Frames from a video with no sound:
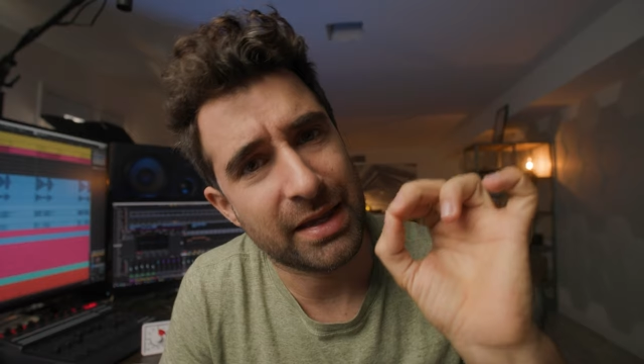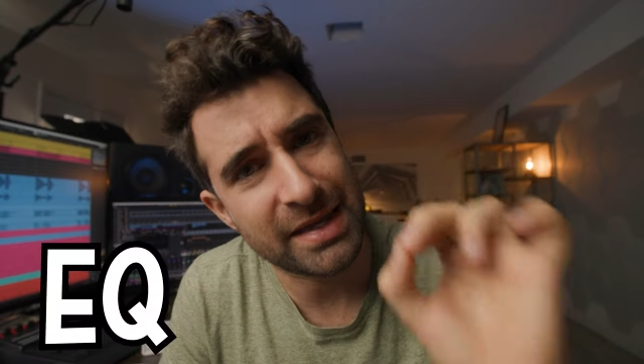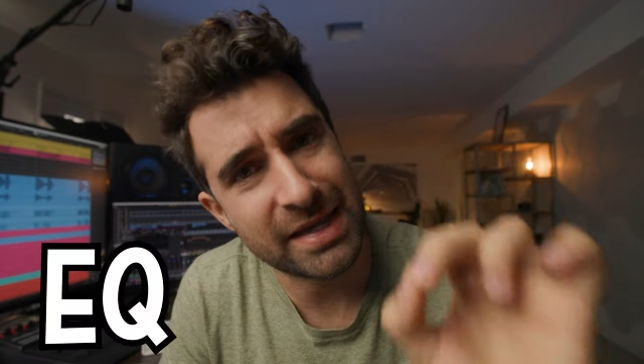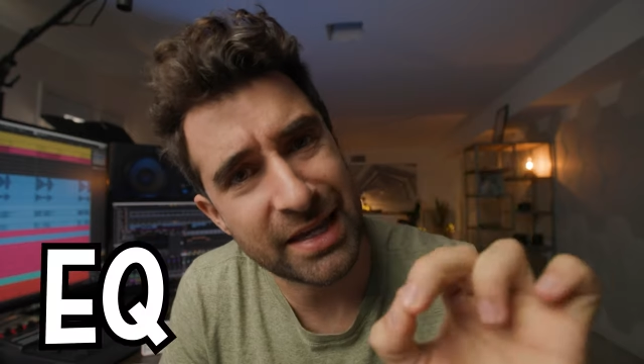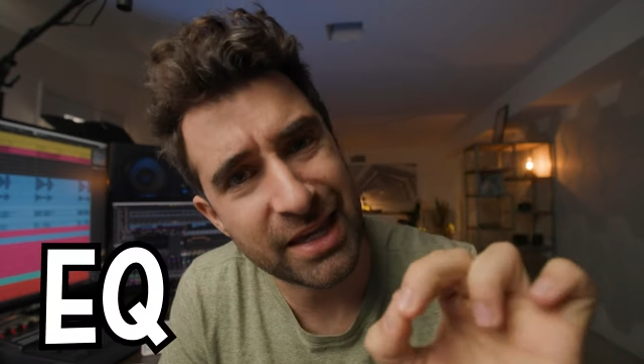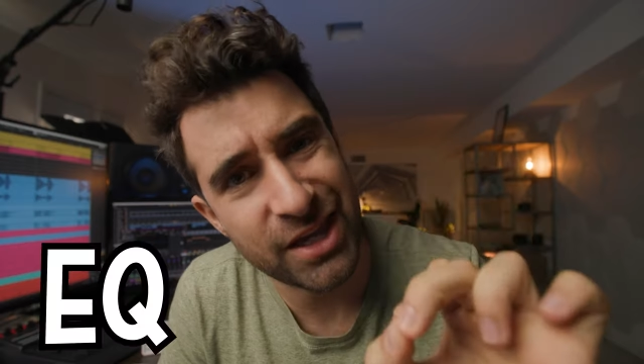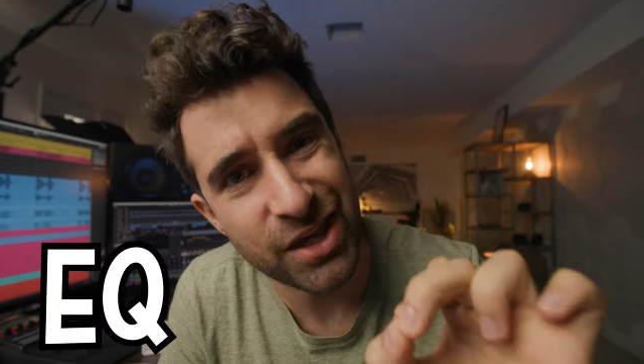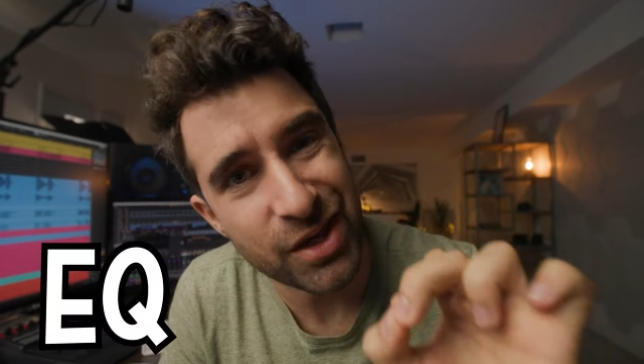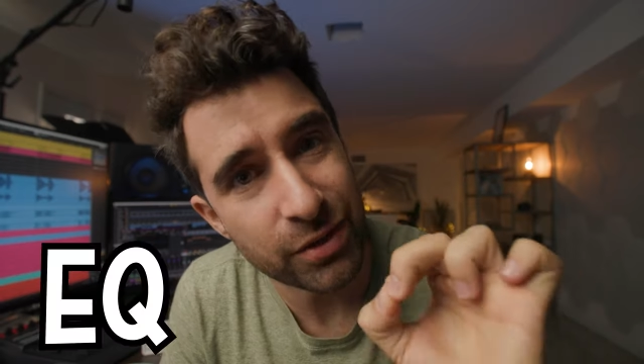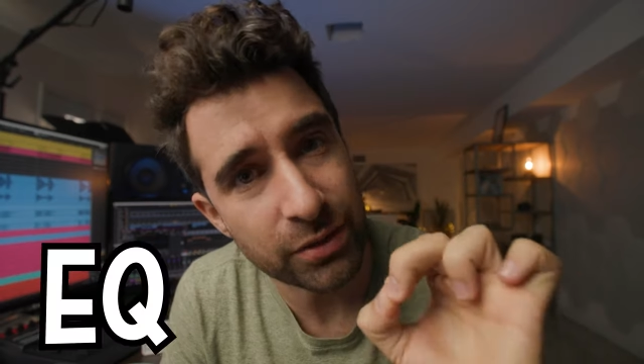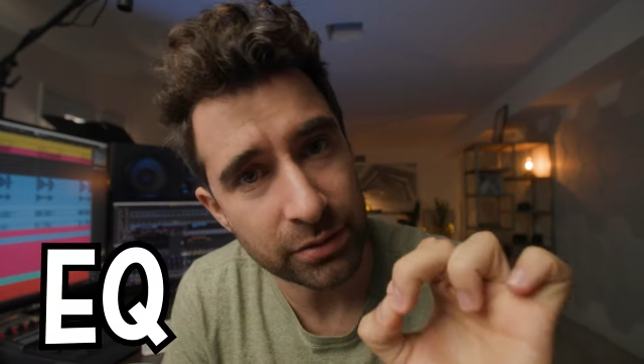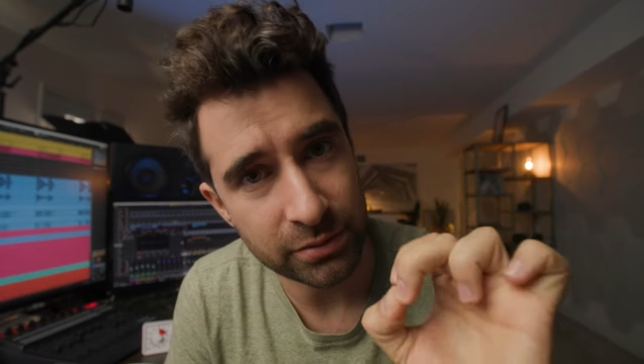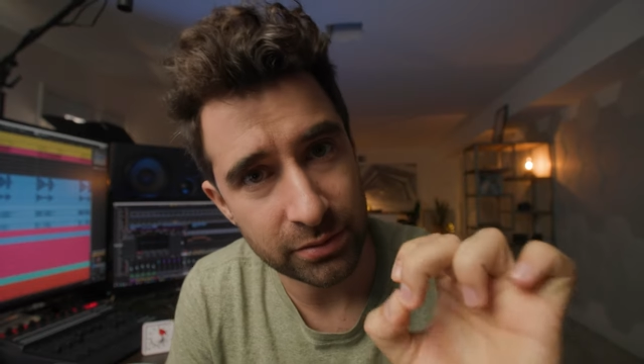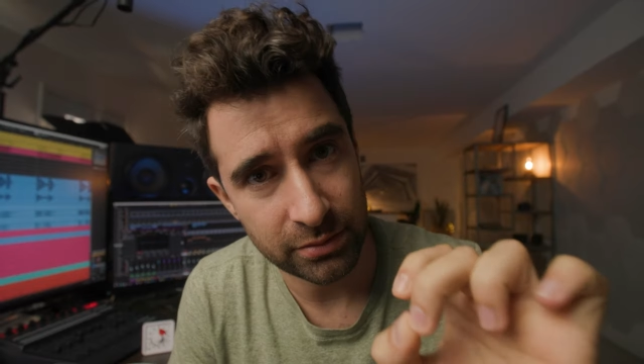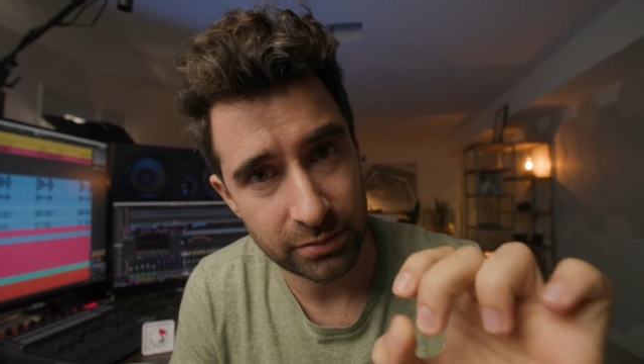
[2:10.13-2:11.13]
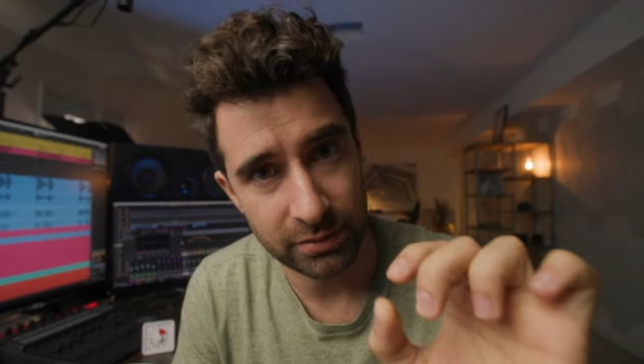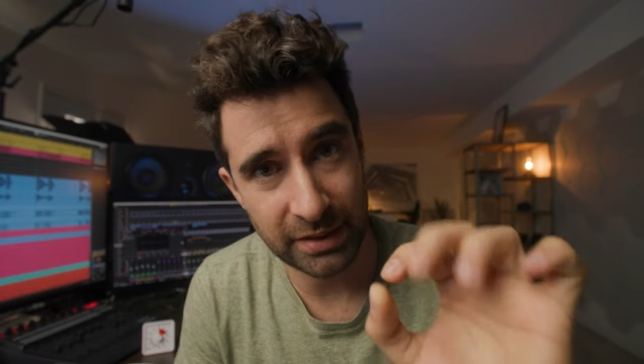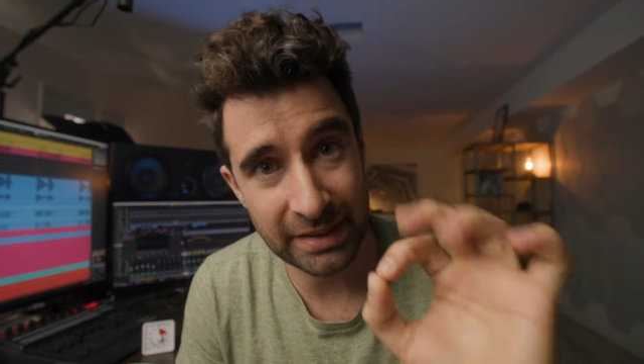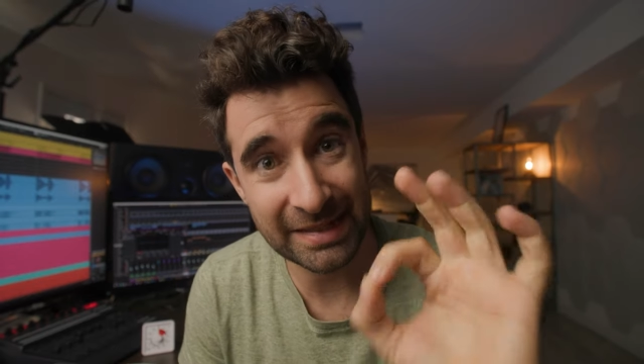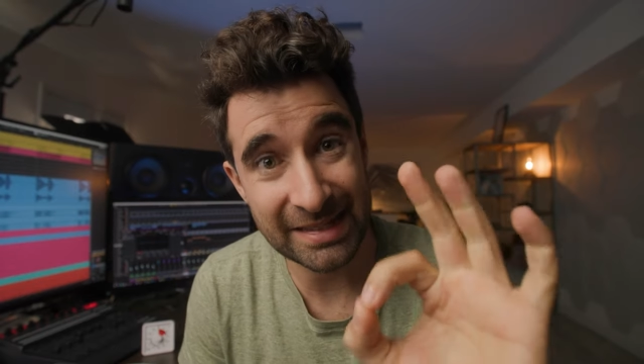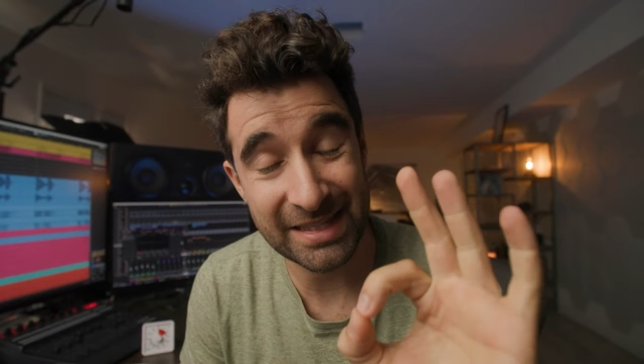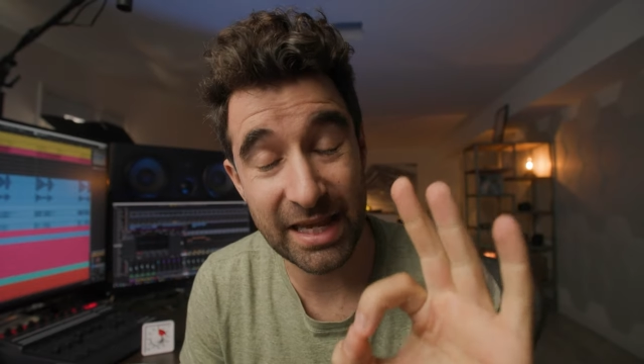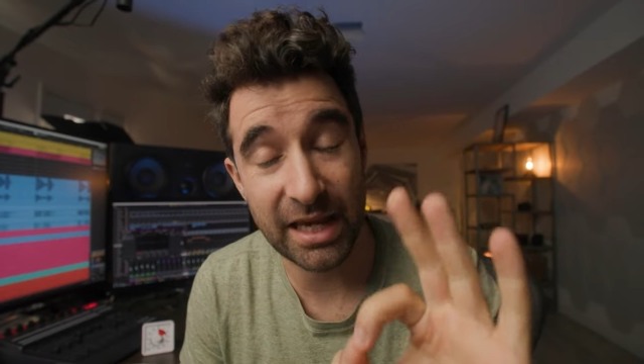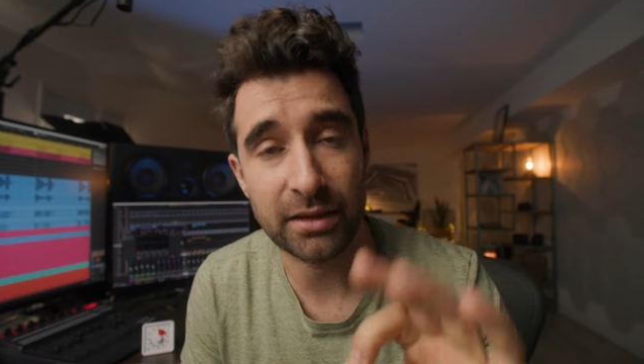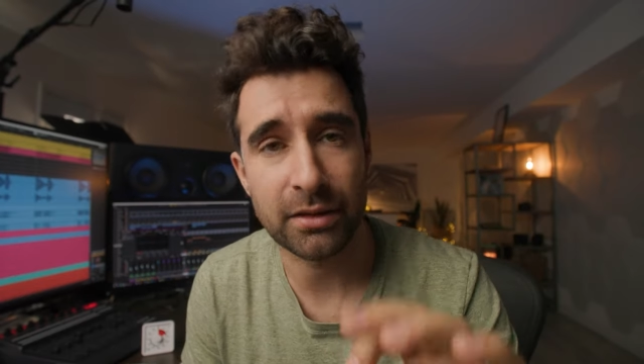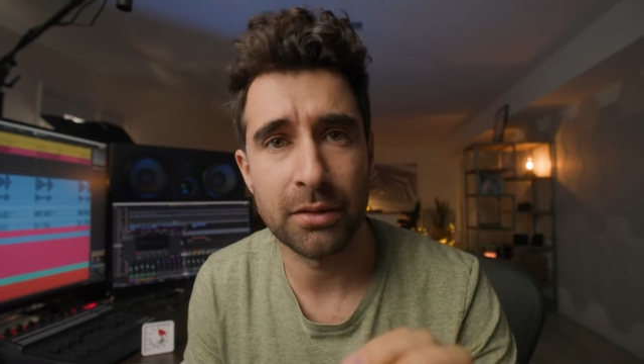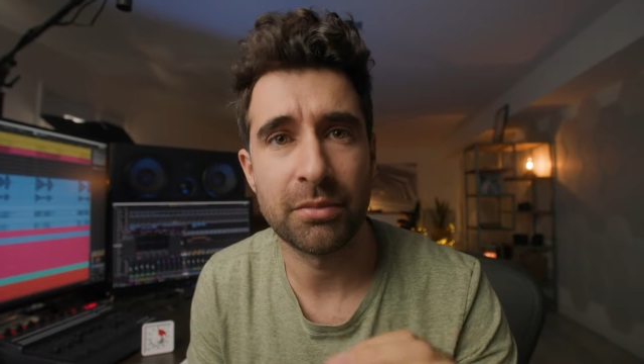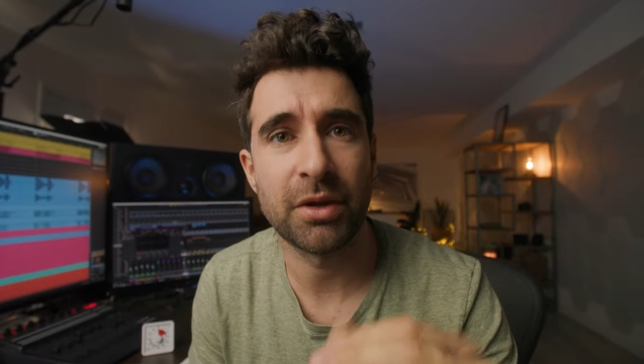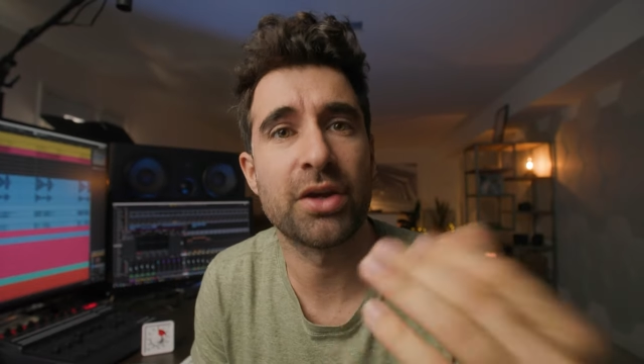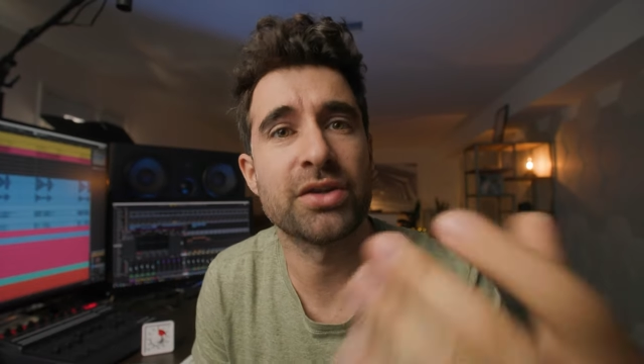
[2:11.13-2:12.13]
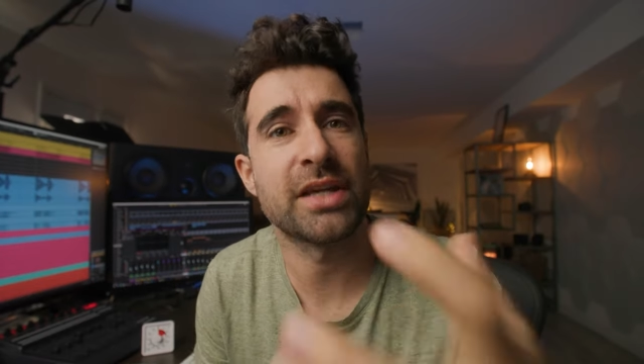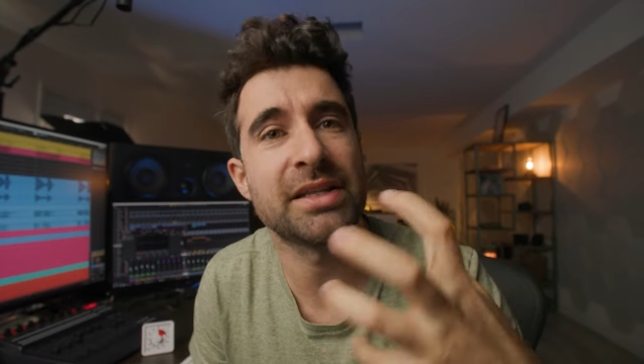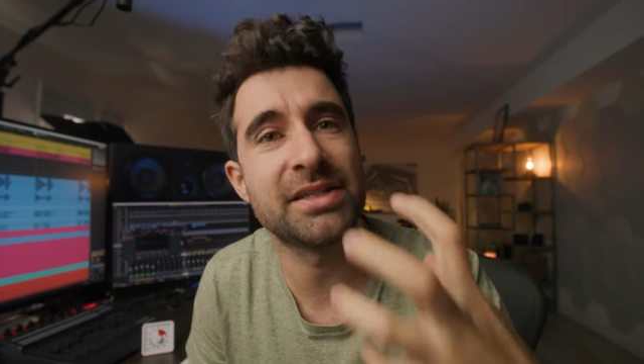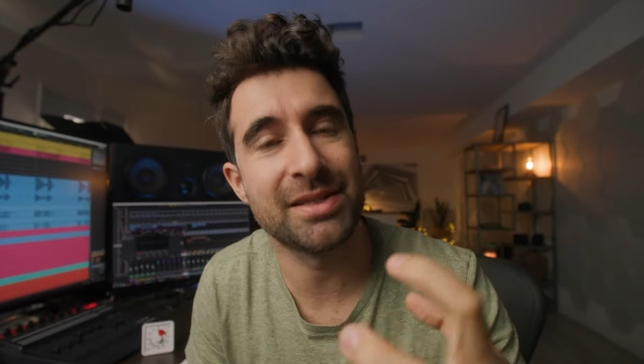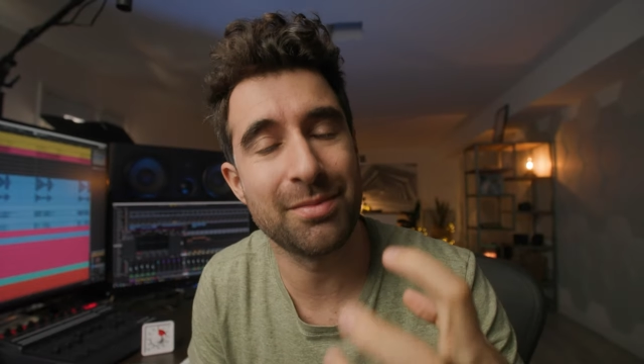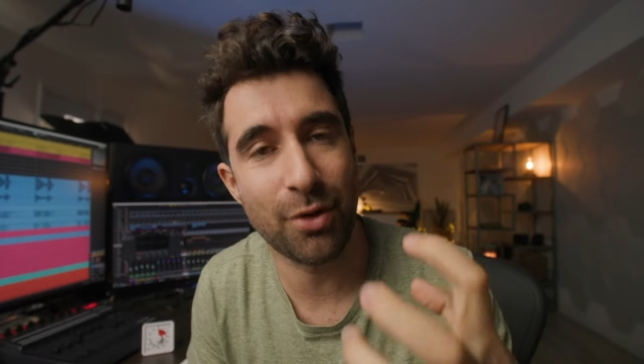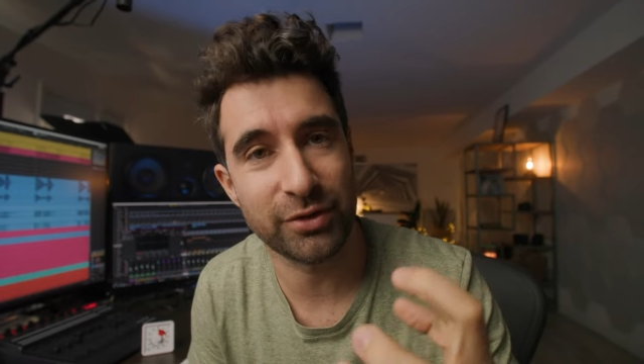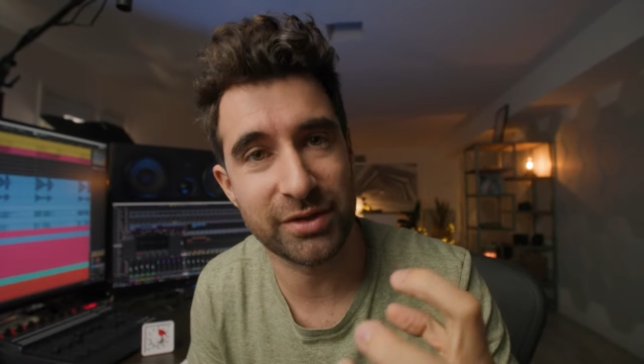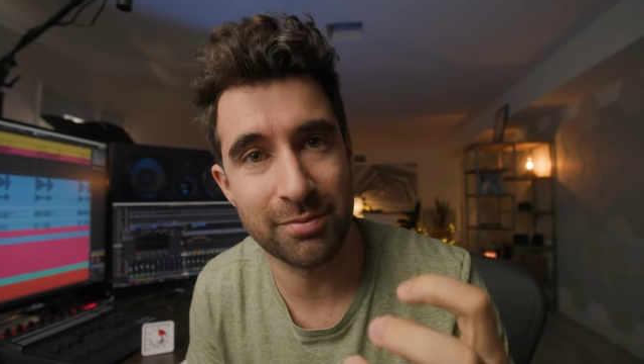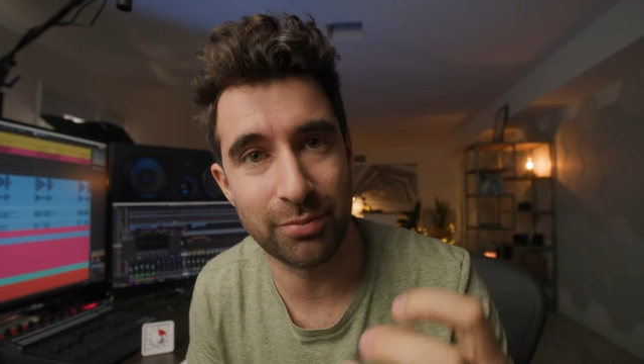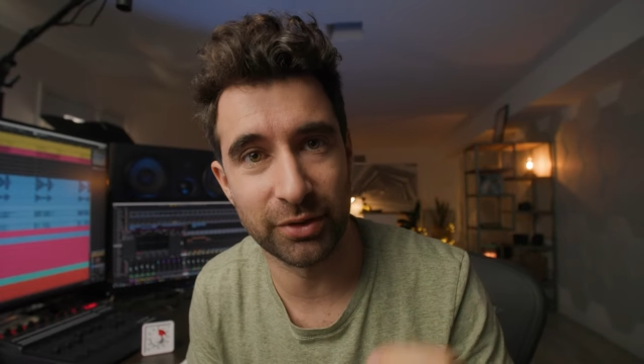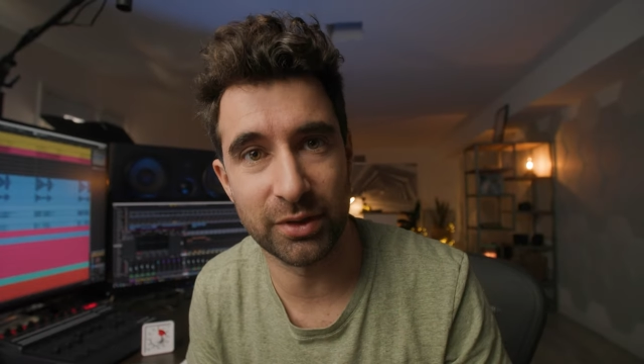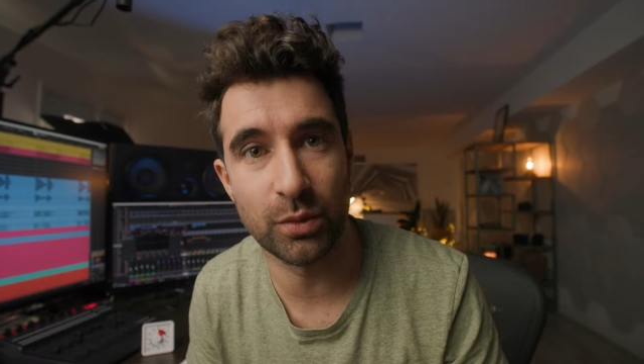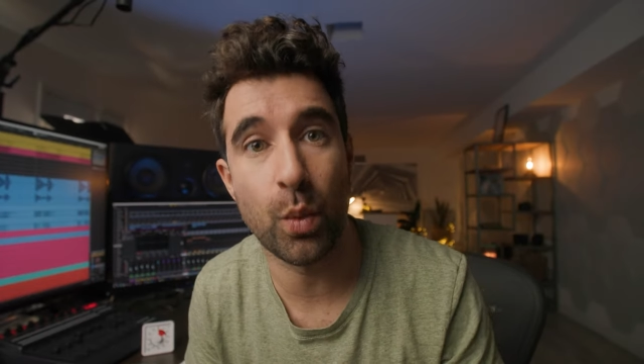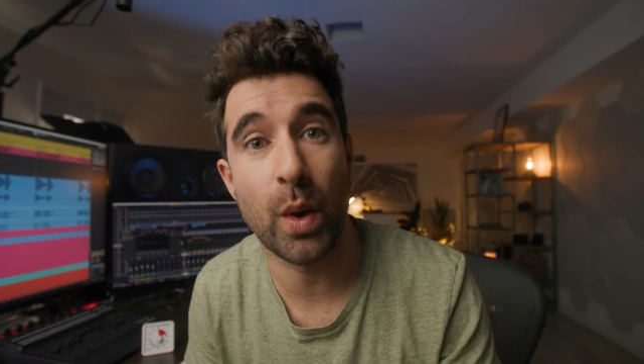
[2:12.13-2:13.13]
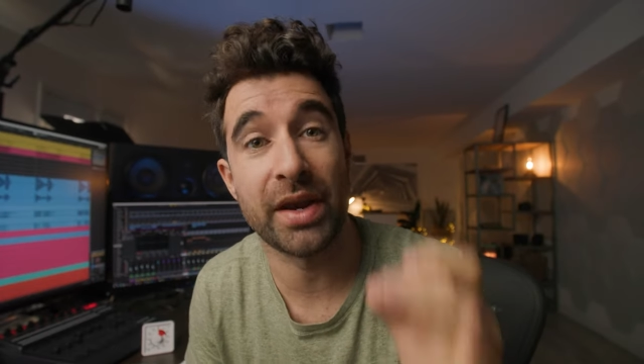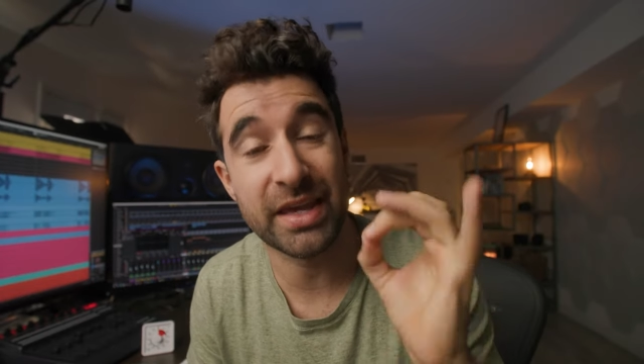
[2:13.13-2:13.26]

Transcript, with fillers: EQ instead, because that's the most important one.